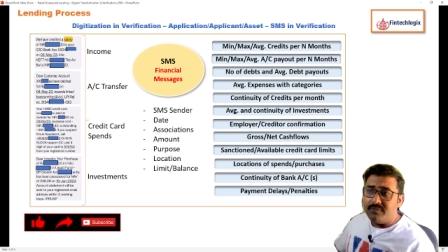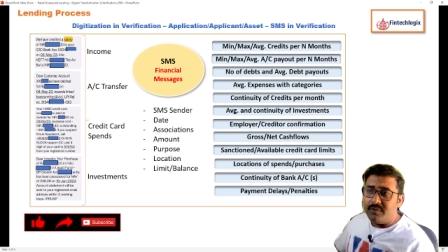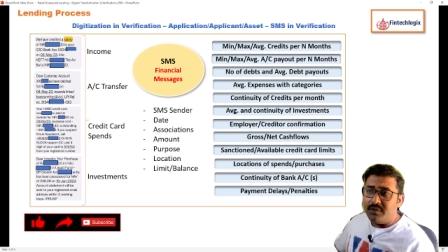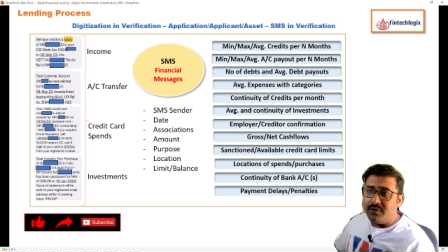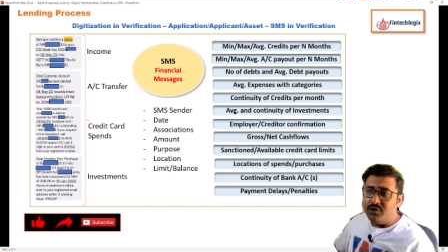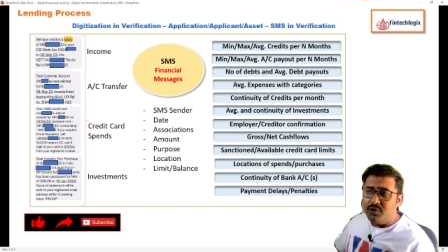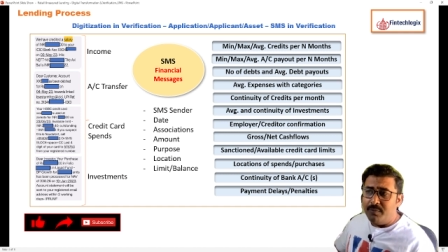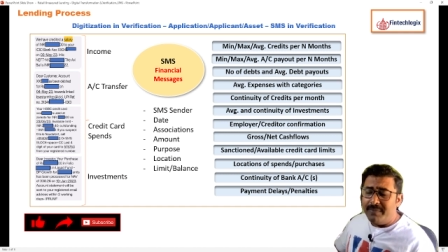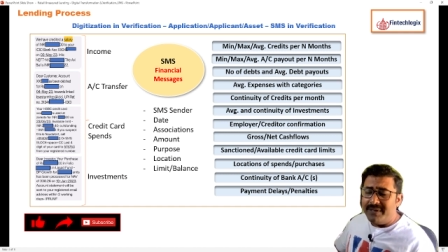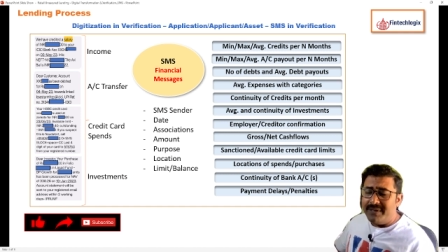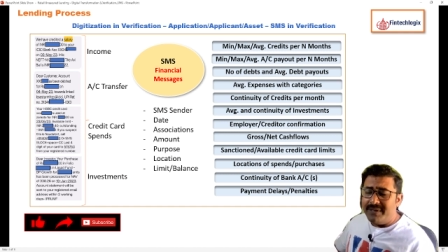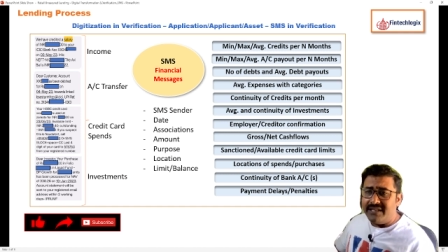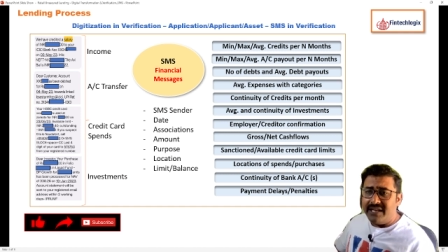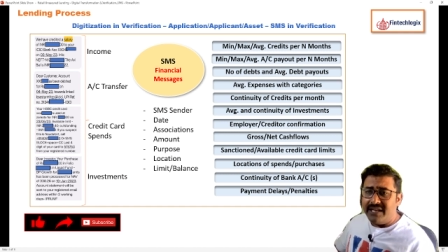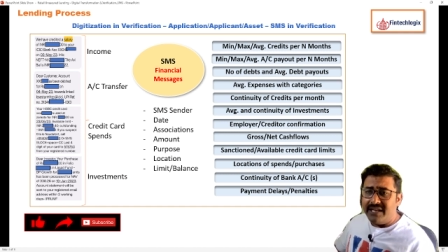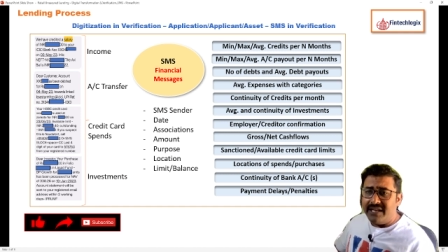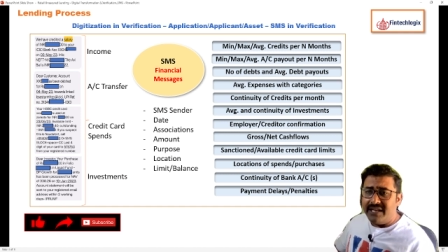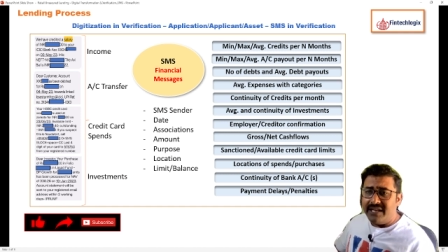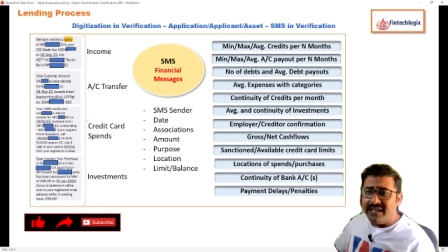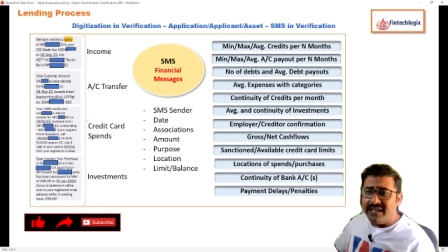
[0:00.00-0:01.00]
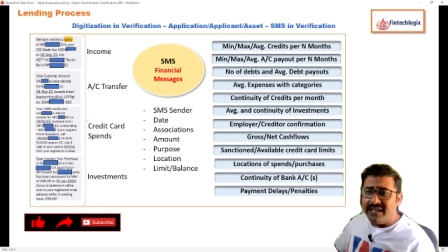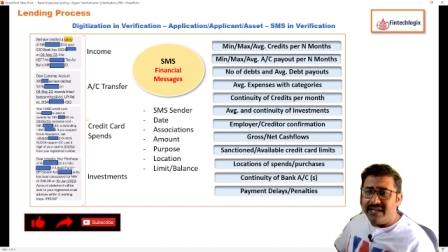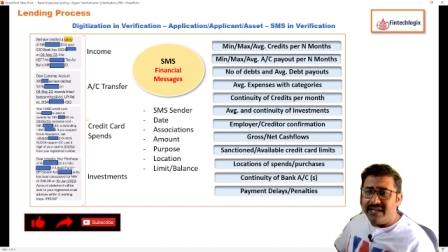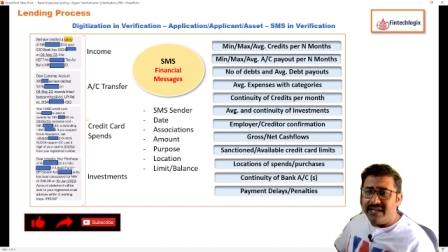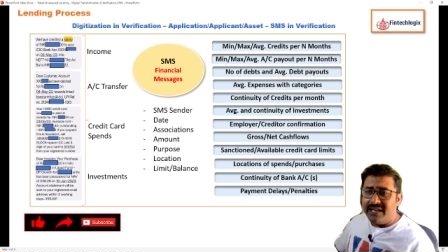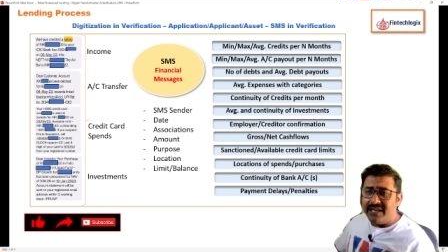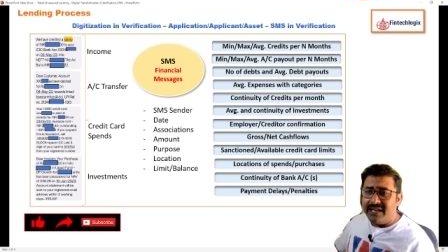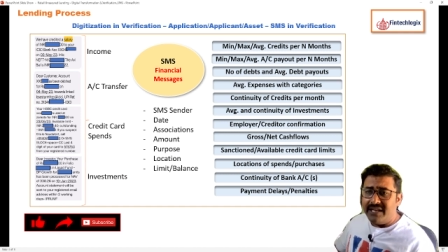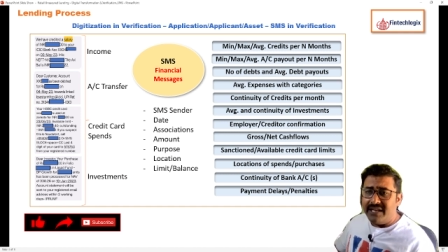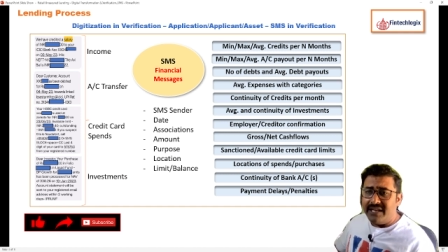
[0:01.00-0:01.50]
So basically my
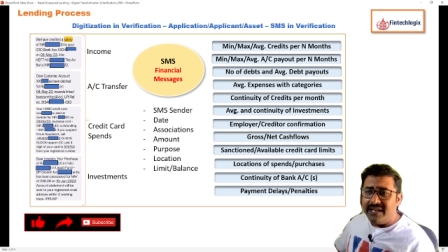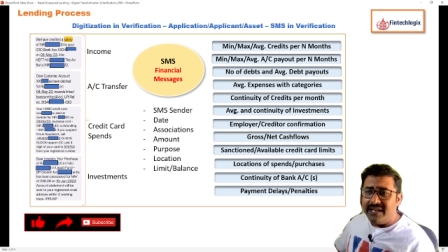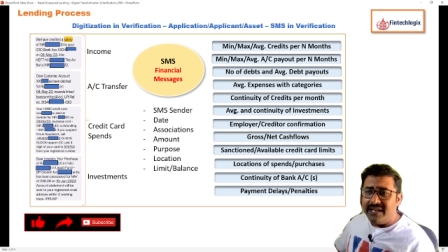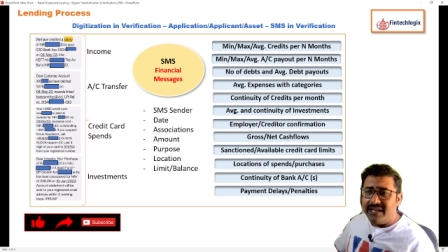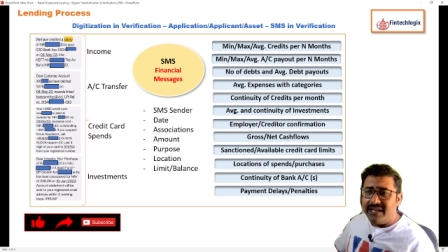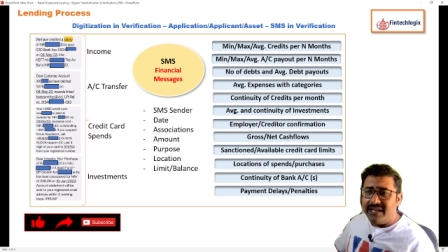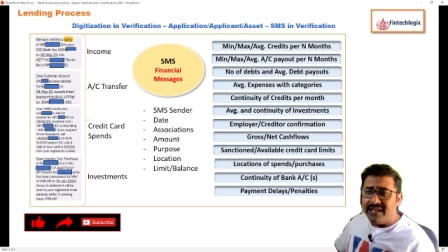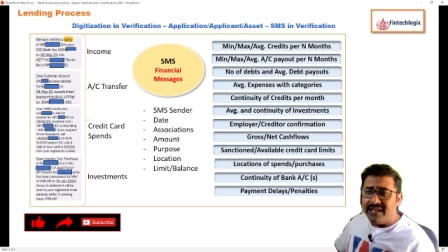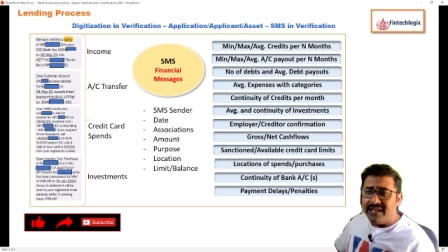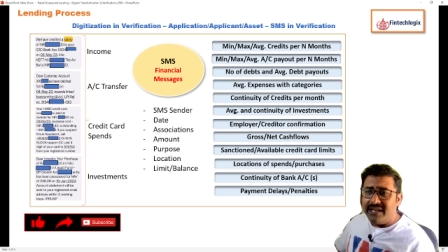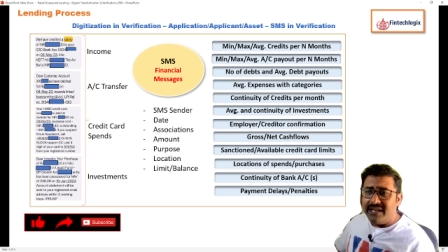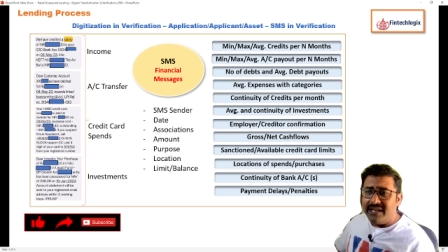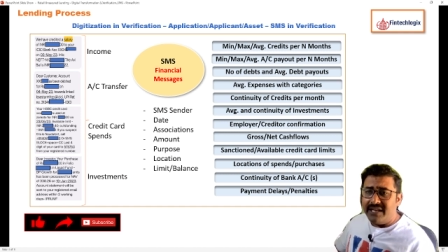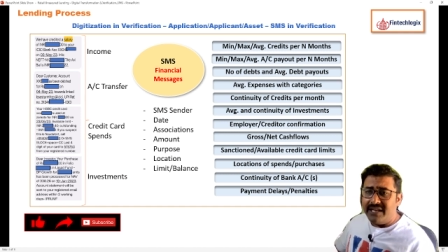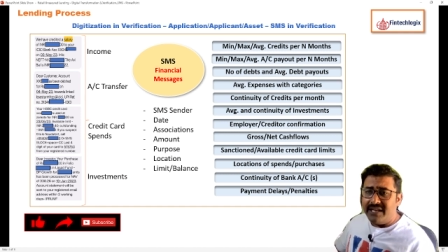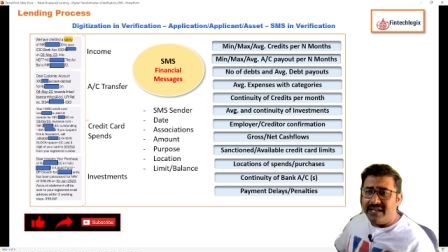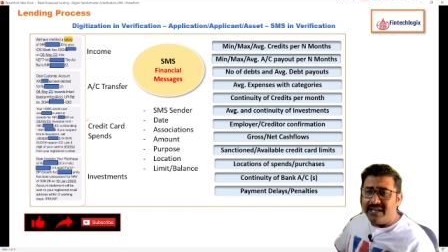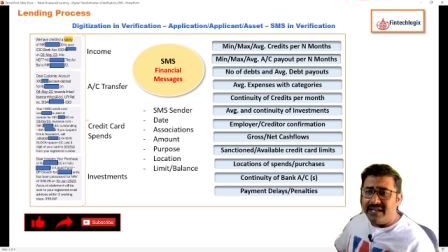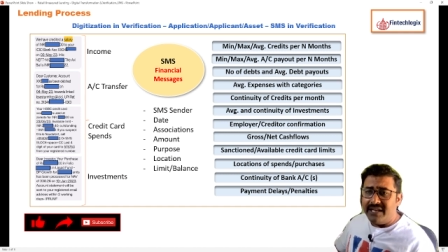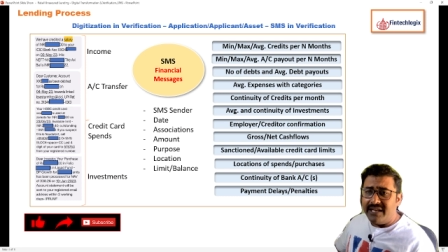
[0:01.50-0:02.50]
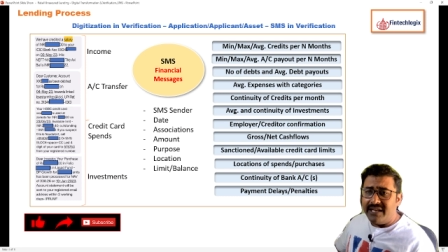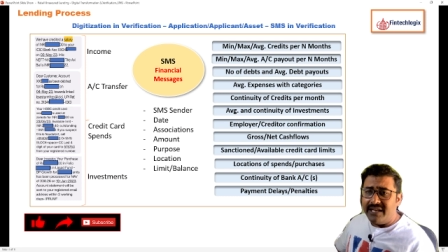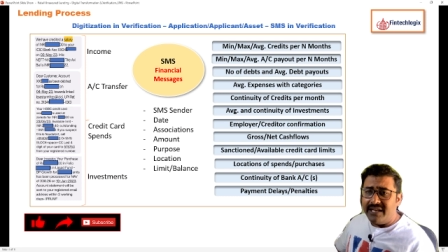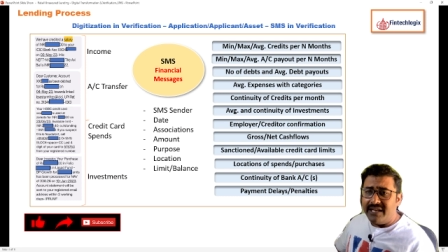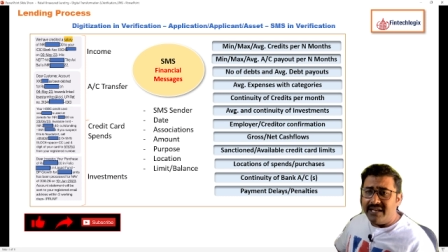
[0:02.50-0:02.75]
intention is to find out